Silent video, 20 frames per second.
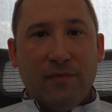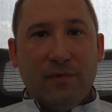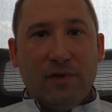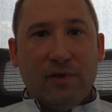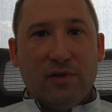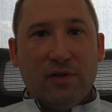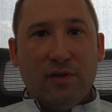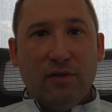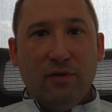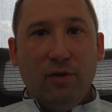
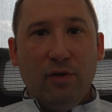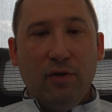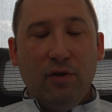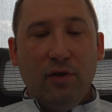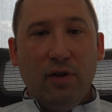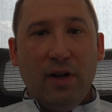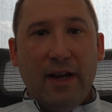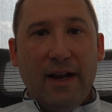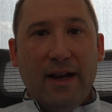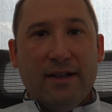There's a
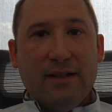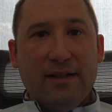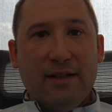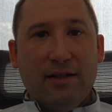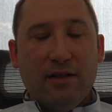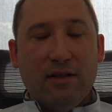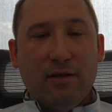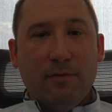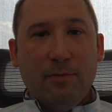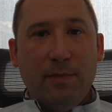little
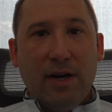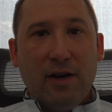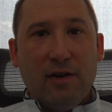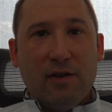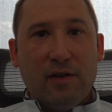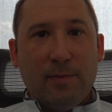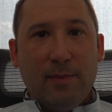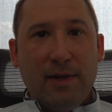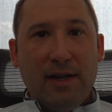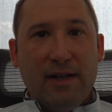anterior
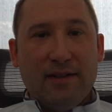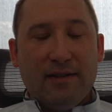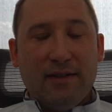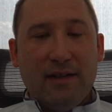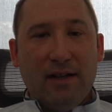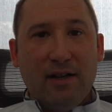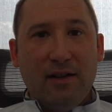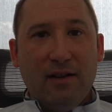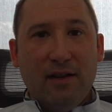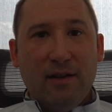bare space
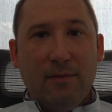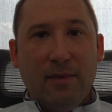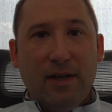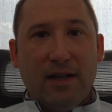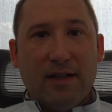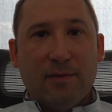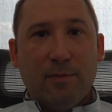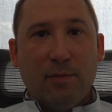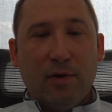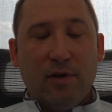there that
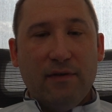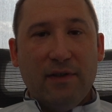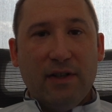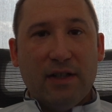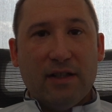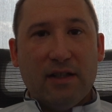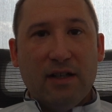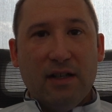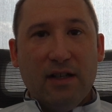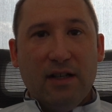makes
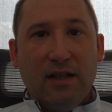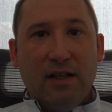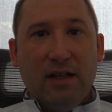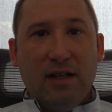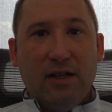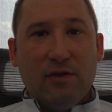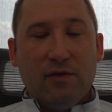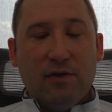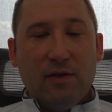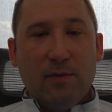perfect
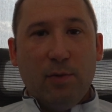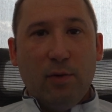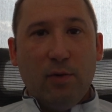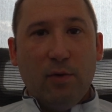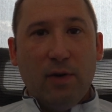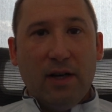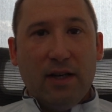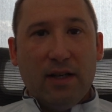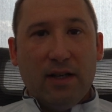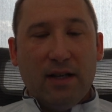entry
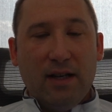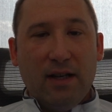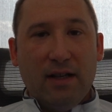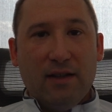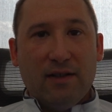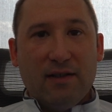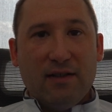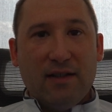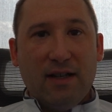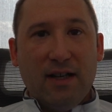point
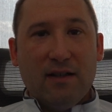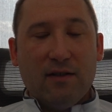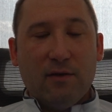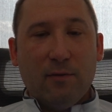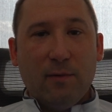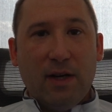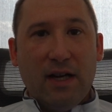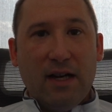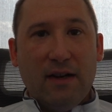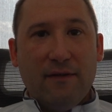and stays
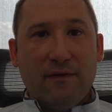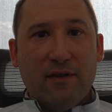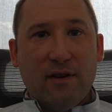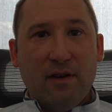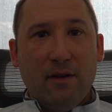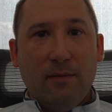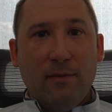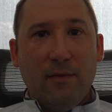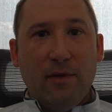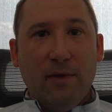away
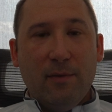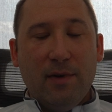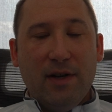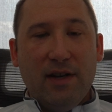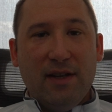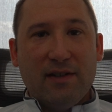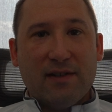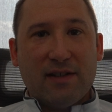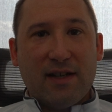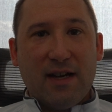from the
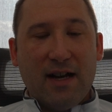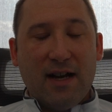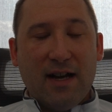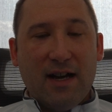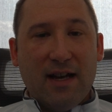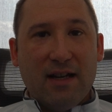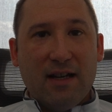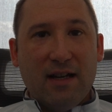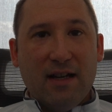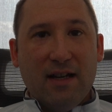
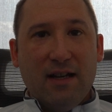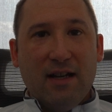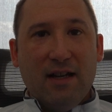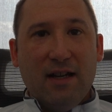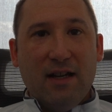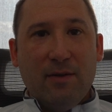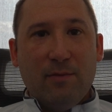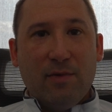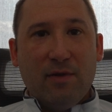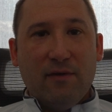menisci
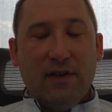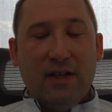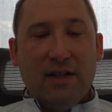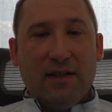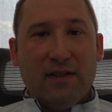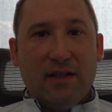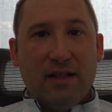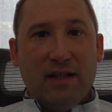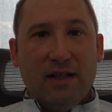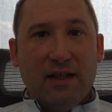and
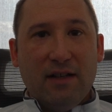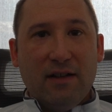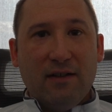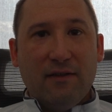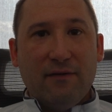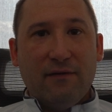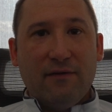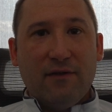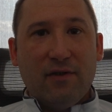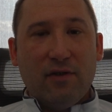prevents any
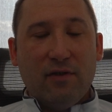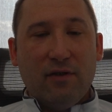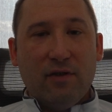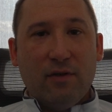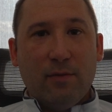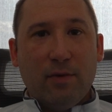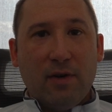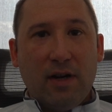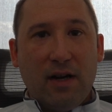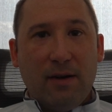
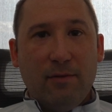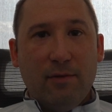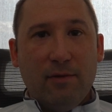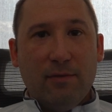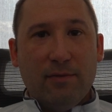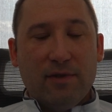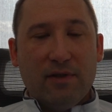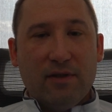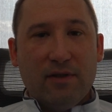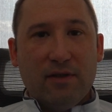further
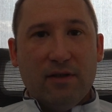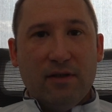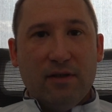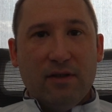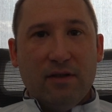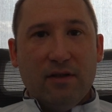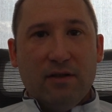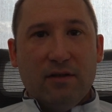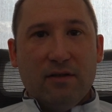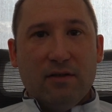problems.
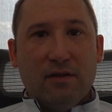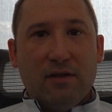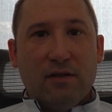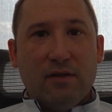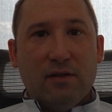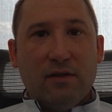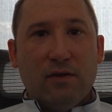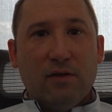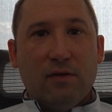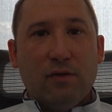
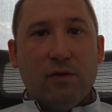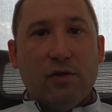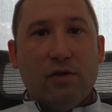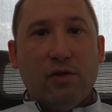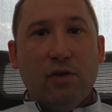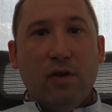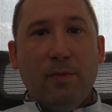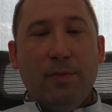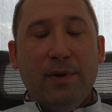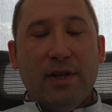So I'll
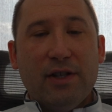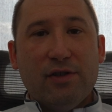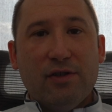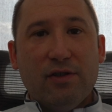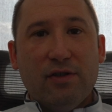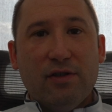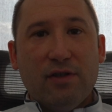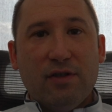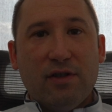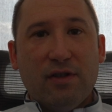show
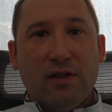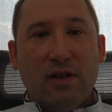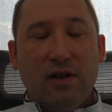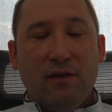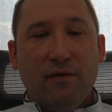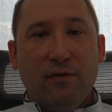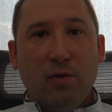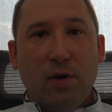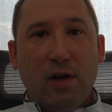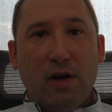pictures
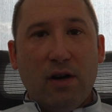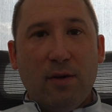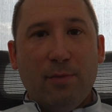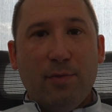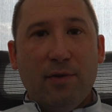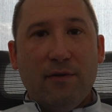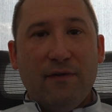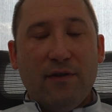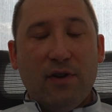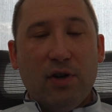of what our
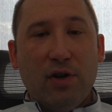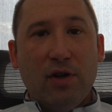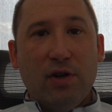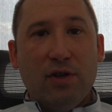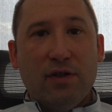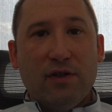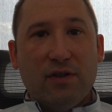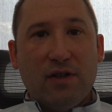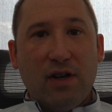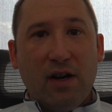
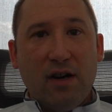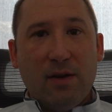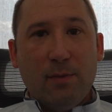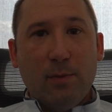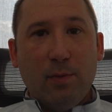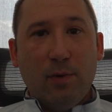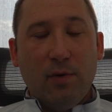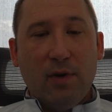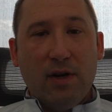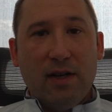preferred
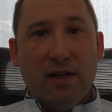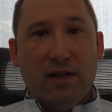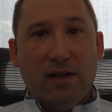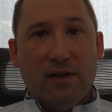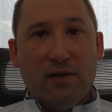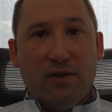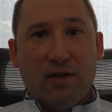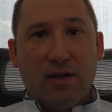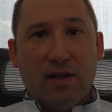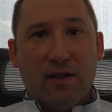starting point
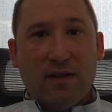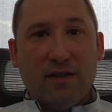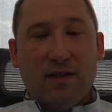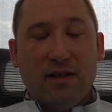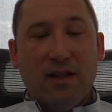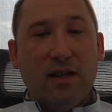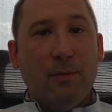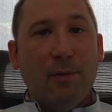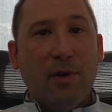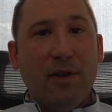is. You can
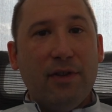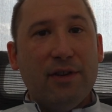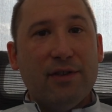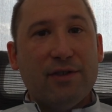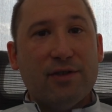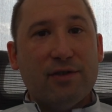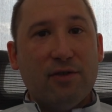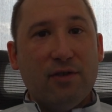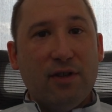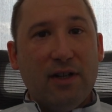see them on the
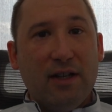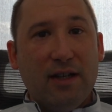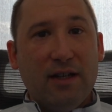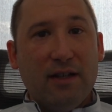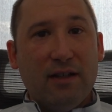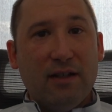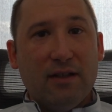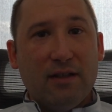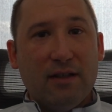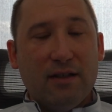
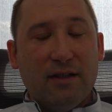screen.